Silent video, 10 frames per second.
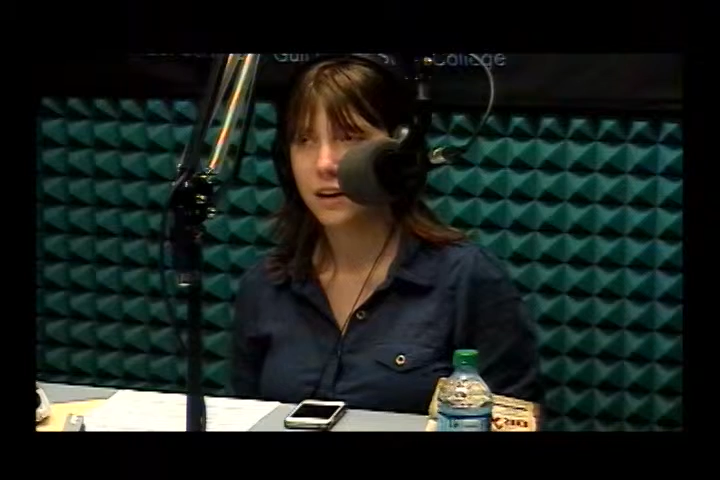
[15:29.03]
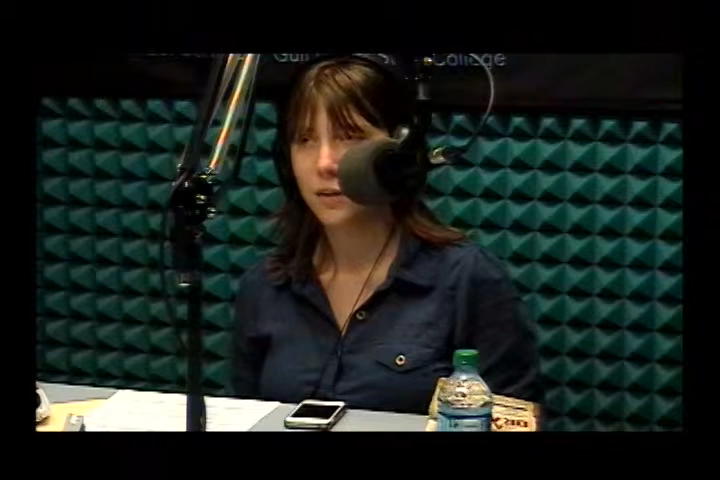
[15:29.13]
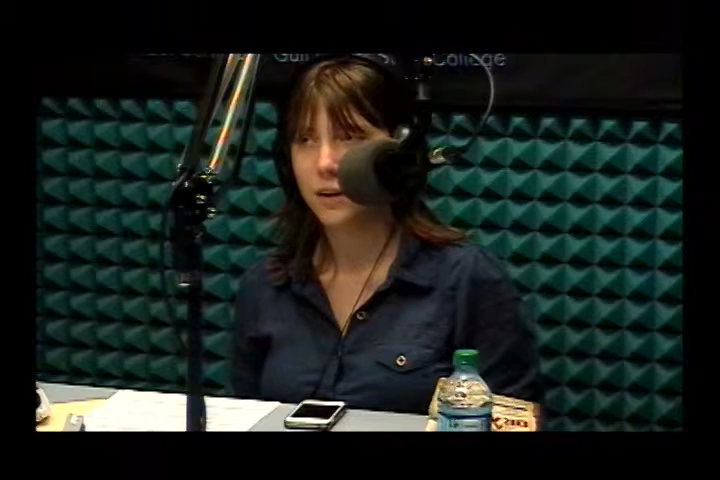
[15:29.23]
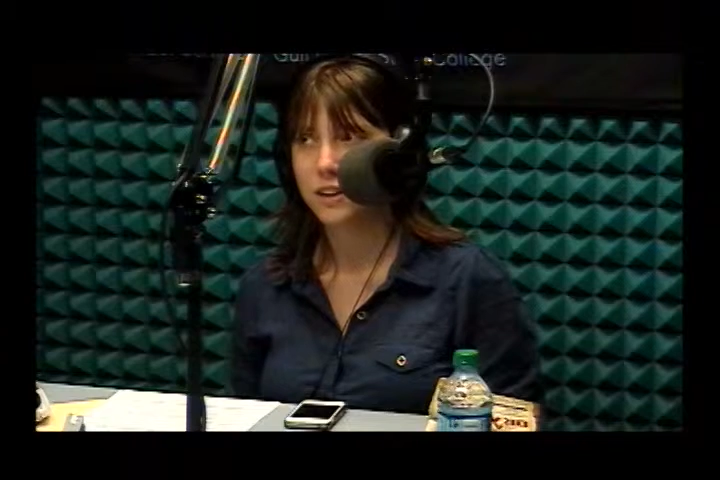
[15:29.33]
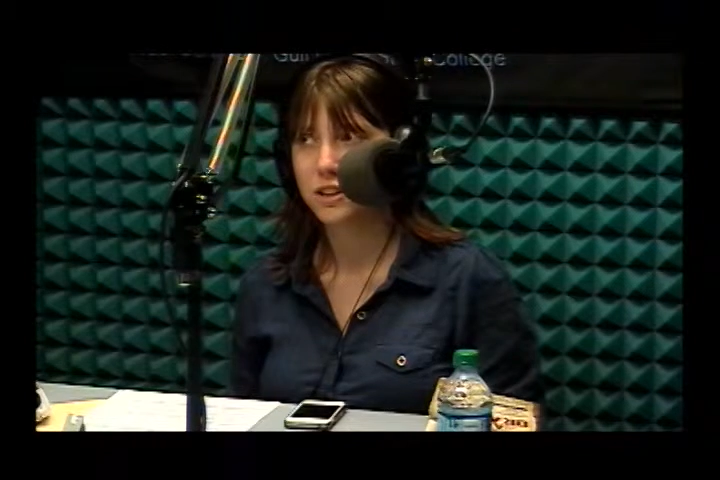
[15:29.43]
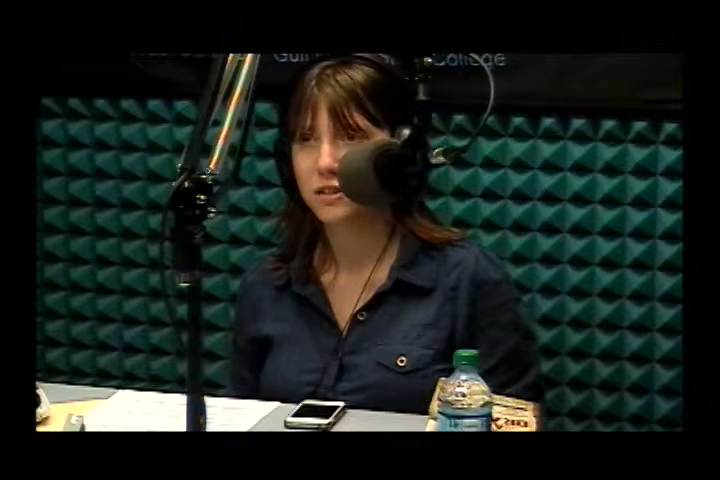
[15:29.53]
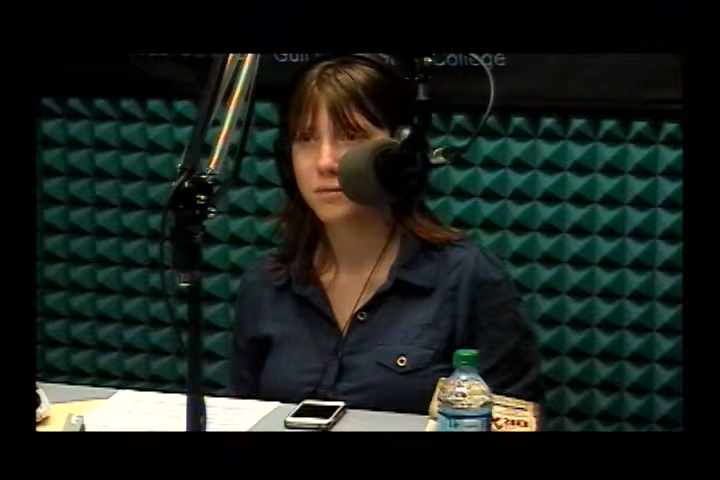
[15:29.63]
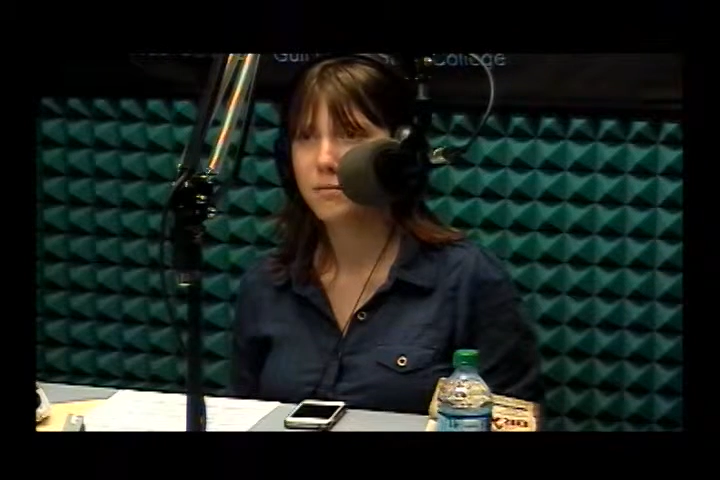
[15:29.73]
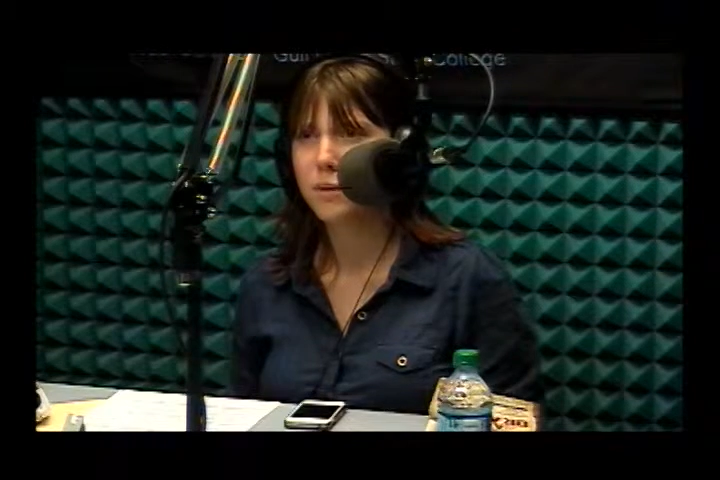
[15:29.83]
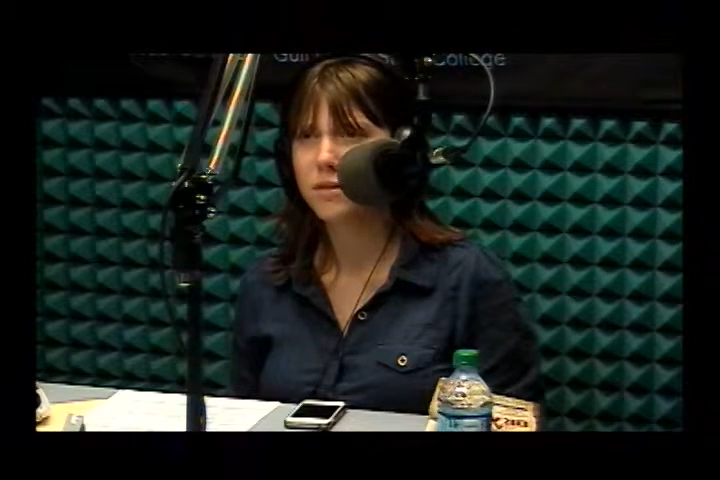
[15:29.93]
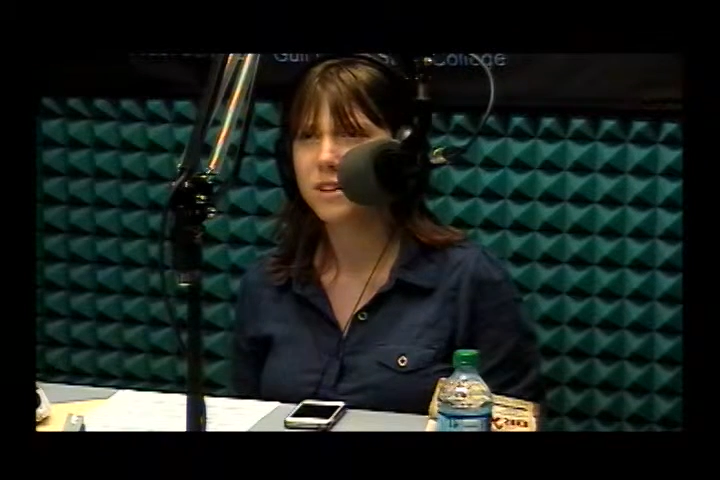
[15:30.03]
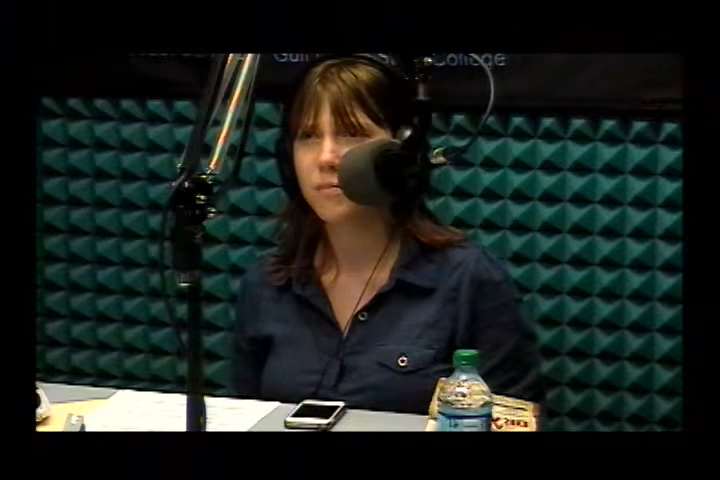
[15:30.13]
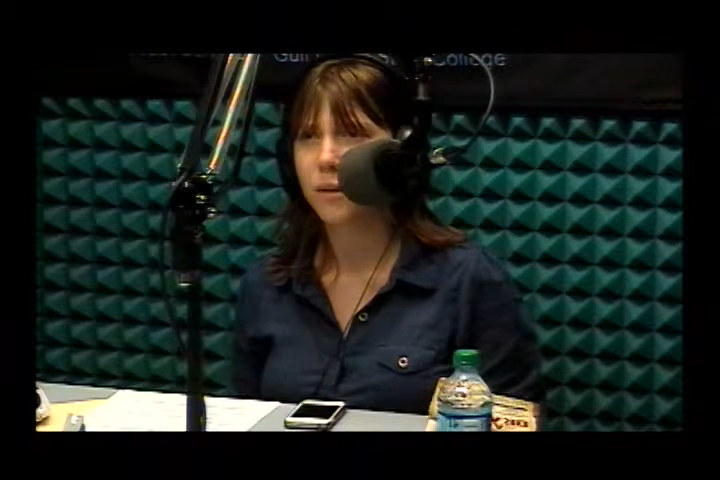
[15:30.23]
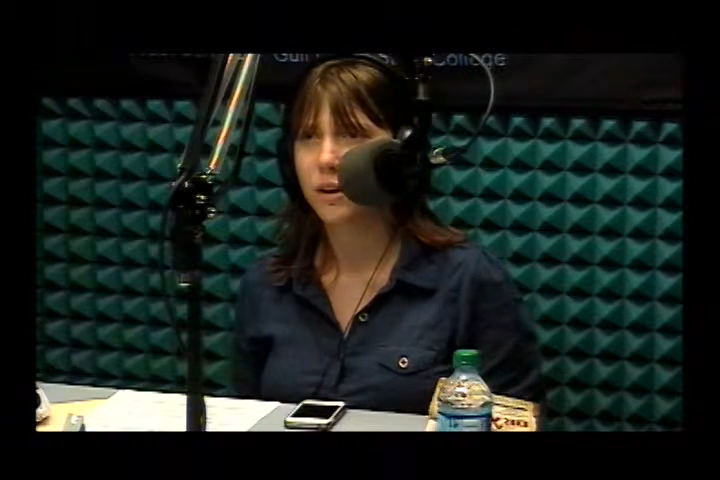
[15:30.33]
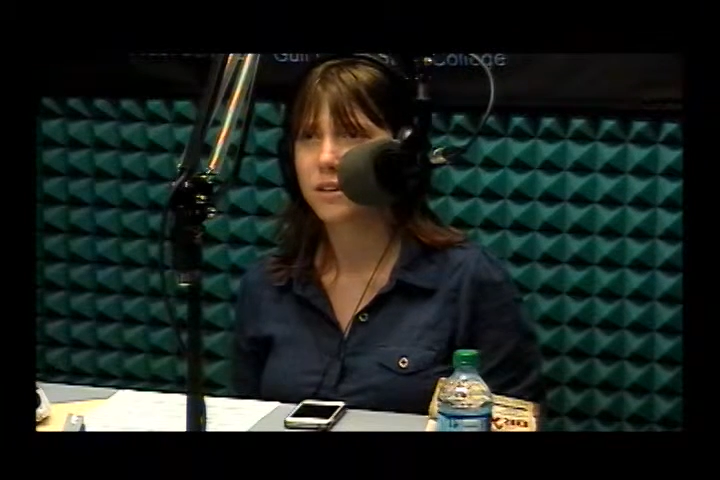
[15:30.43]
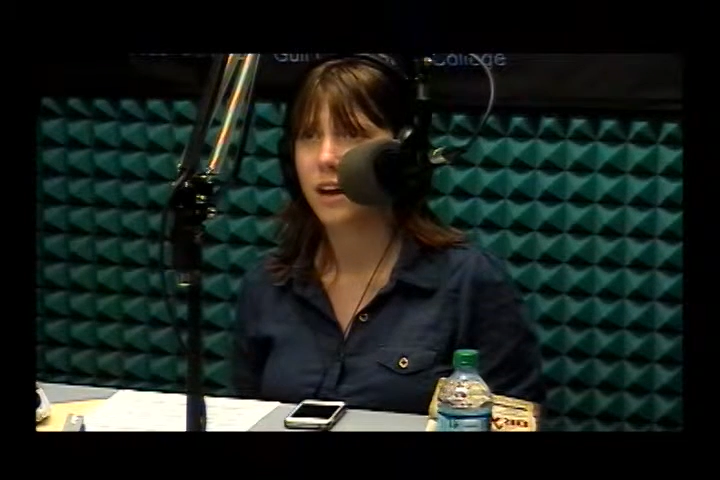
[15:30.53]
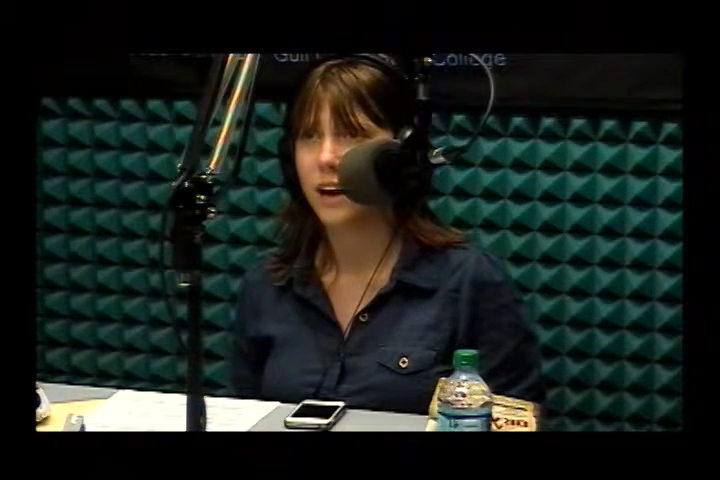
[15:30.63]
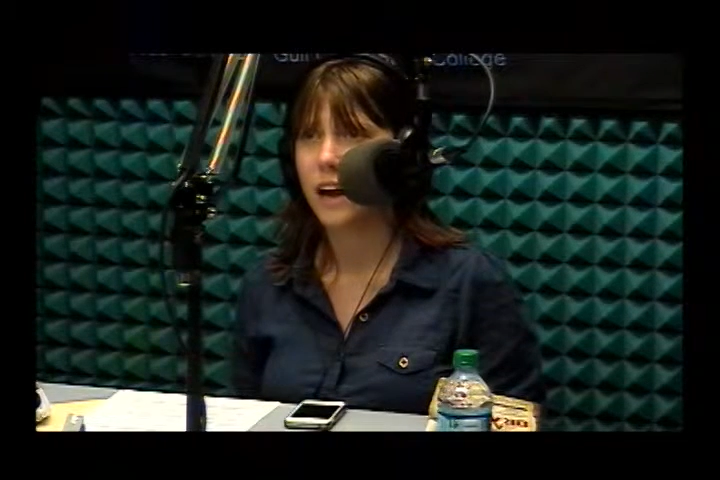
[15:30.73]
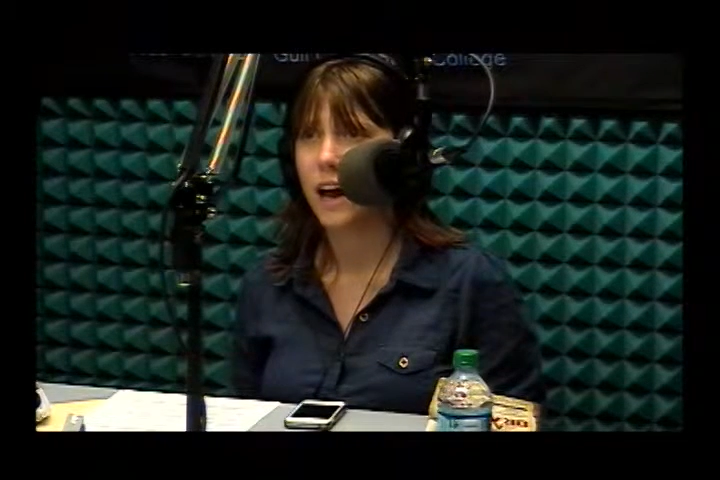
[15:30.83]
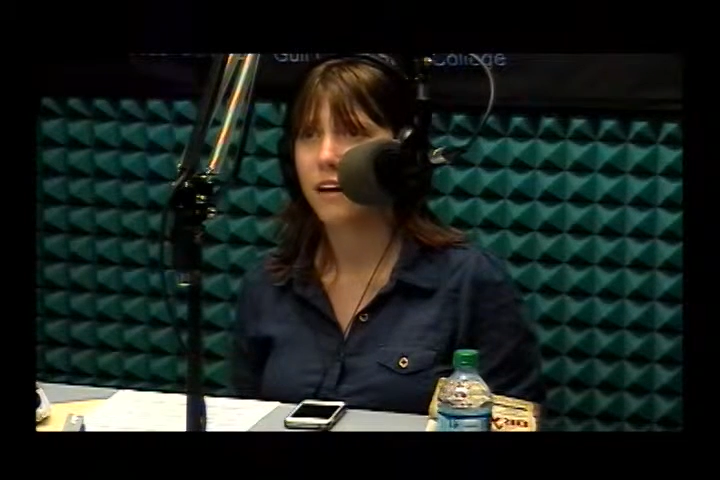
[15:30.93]
which most theme parks
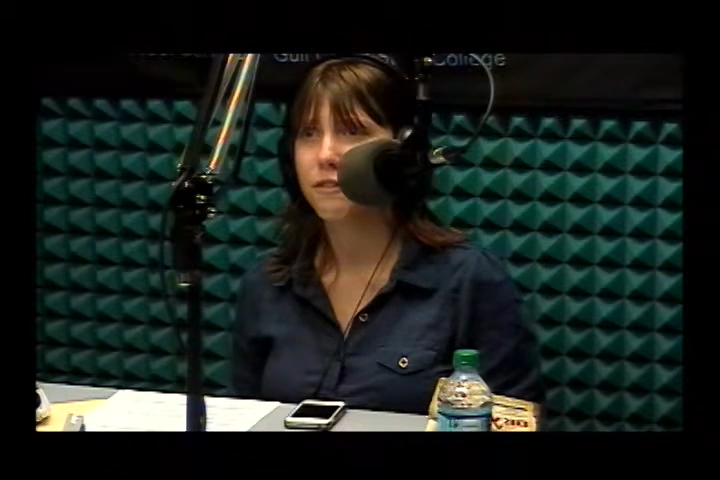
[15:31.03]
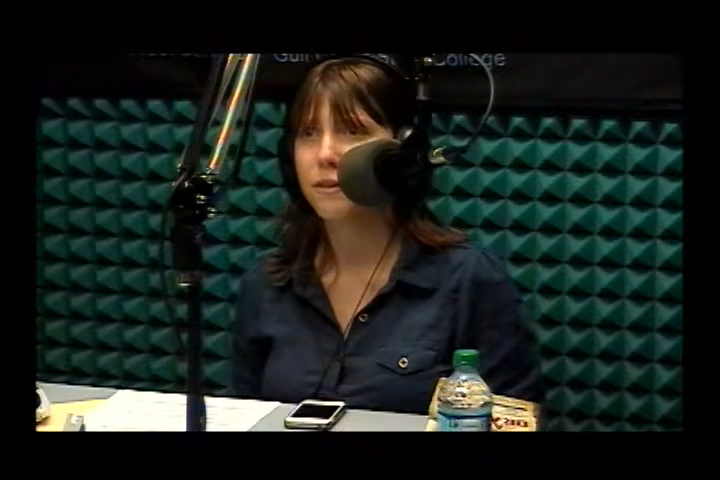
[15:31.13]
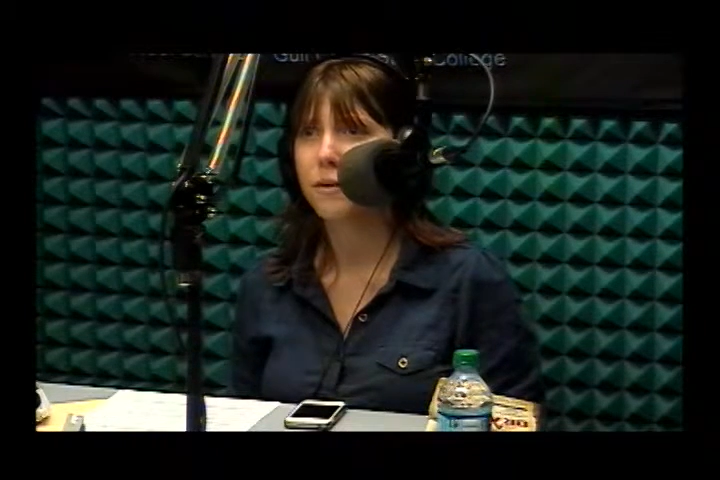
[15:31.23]
kind of have.